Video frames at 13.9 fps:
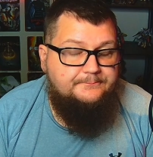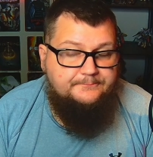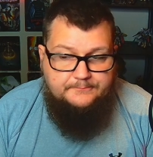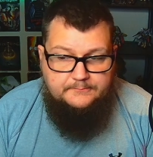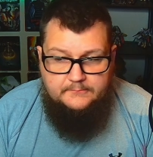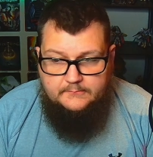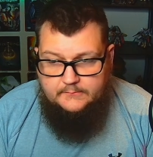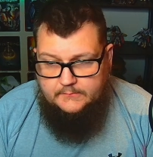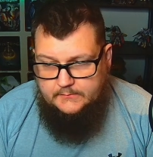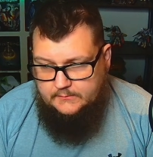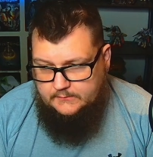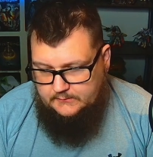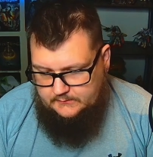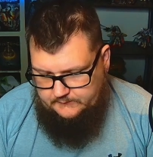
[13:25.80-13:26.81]

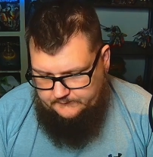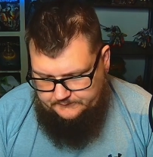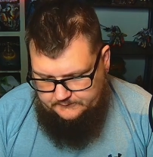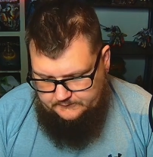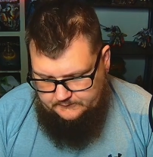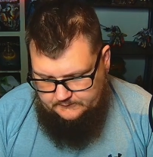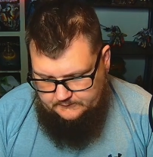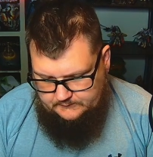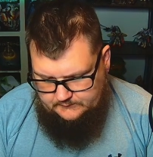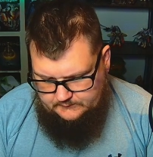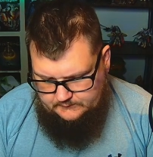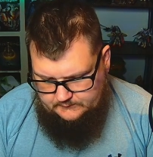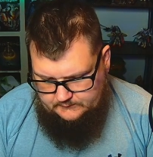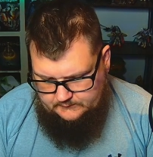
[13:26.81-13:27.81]

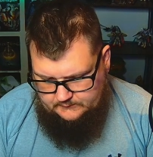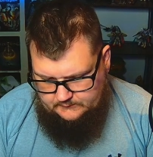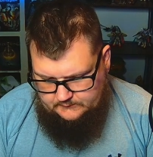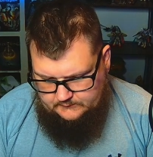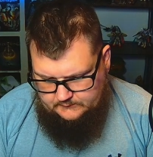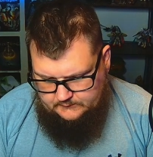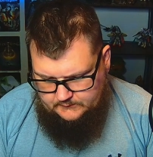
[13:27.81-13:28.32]
No one is speaking in this clip.